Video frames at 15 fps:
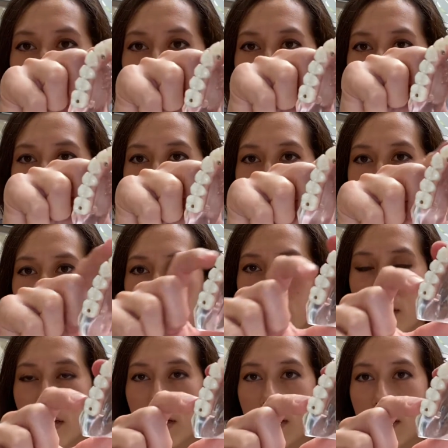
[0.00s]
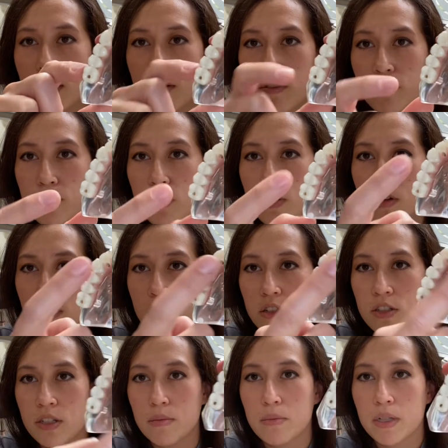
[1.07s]
doing a full arch
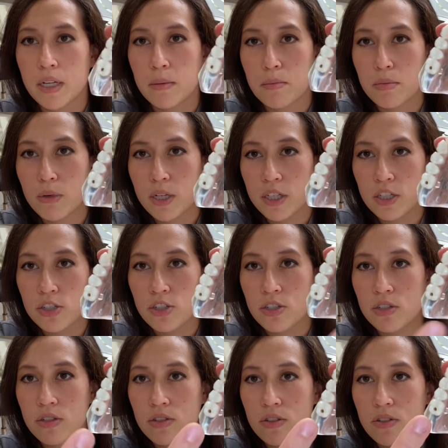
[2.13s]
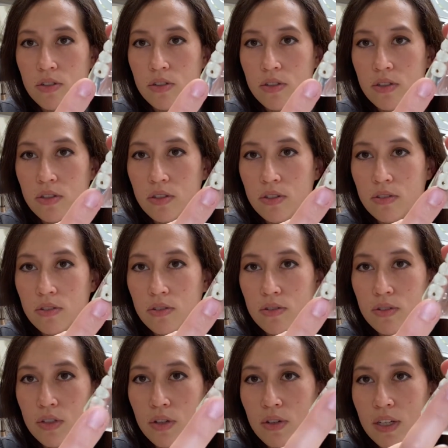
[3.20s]
implant bridge.
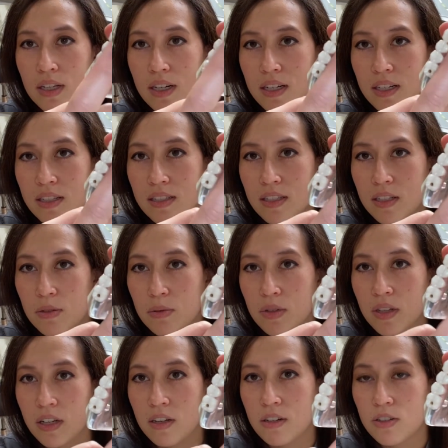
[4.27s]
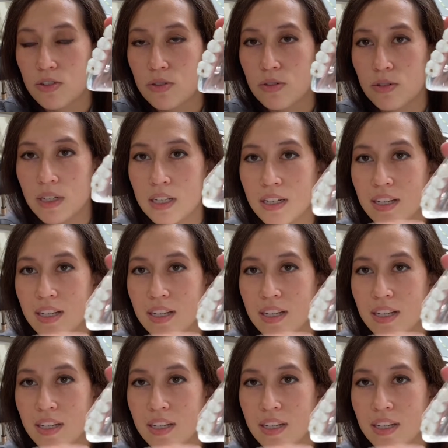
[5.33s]
So you can kind of see where they are screwed in.